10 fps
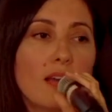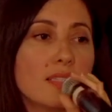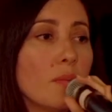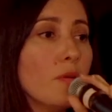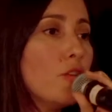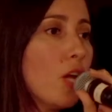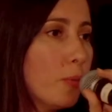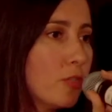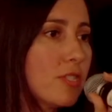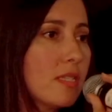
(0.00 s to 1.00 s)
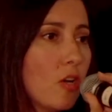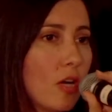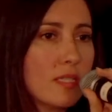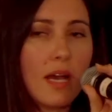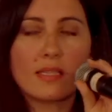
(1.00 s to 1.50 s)
Some of you are producing
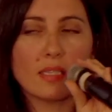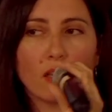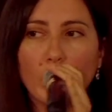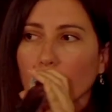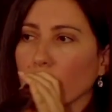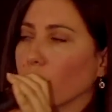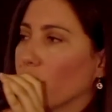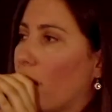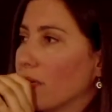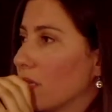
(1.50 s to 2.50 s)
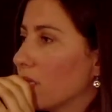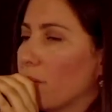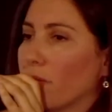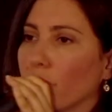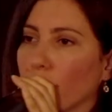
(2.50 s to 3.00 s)
content. I see a lot of, I see
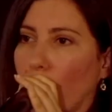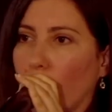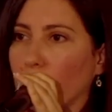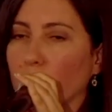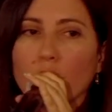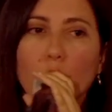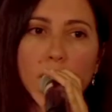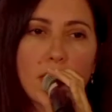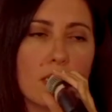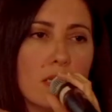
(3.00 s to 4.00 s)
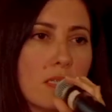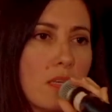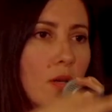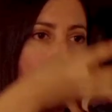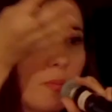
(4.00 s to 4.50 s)
some of the influencers,